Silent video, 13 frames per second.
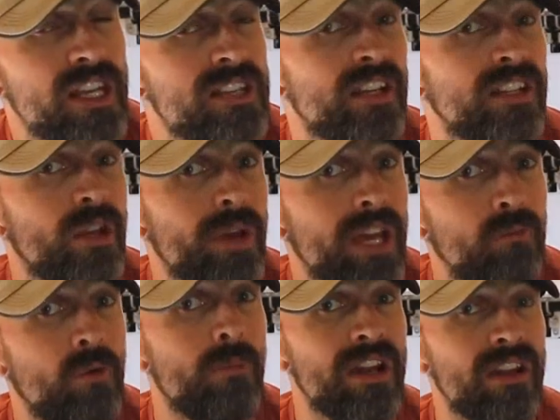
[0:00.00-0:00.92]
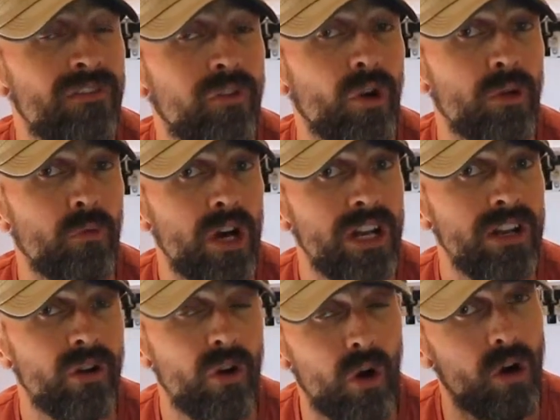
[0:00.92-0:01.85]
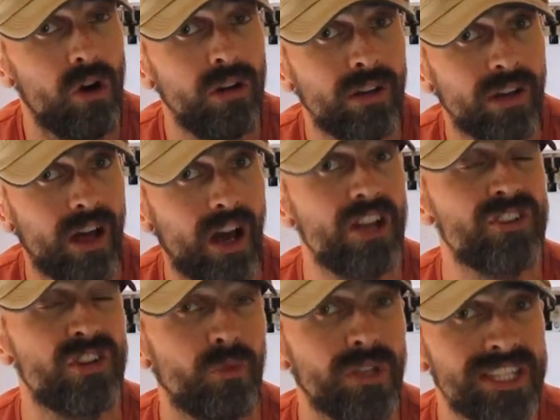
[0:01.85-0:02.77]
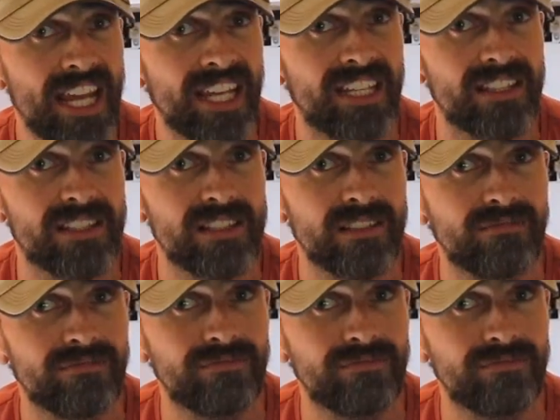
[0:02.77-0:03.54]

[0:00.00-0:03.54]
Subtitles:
is I do it in 1 minute 41 or 101 seconds.